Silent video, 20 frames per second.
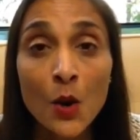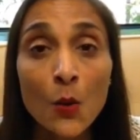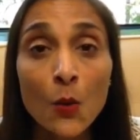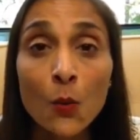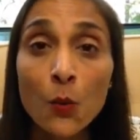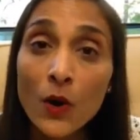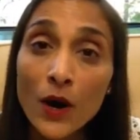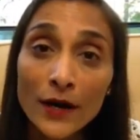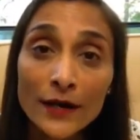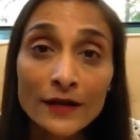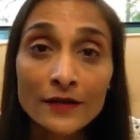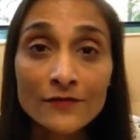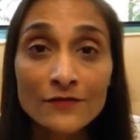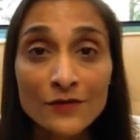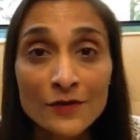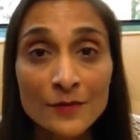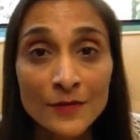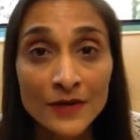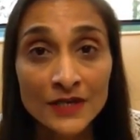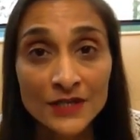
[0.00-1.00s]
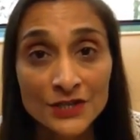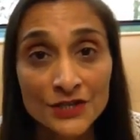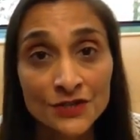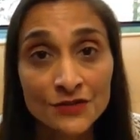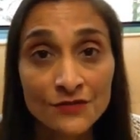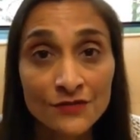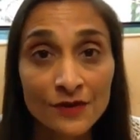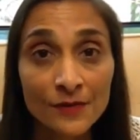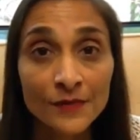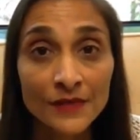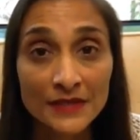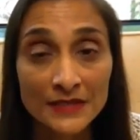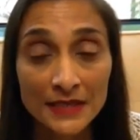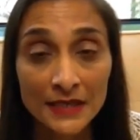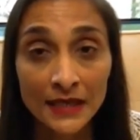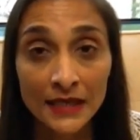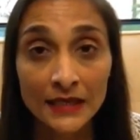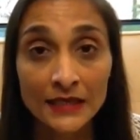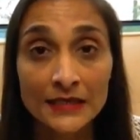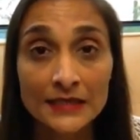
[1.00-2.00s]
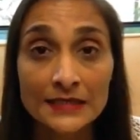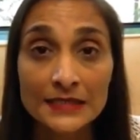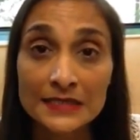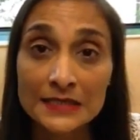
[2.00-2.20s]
what information from the day does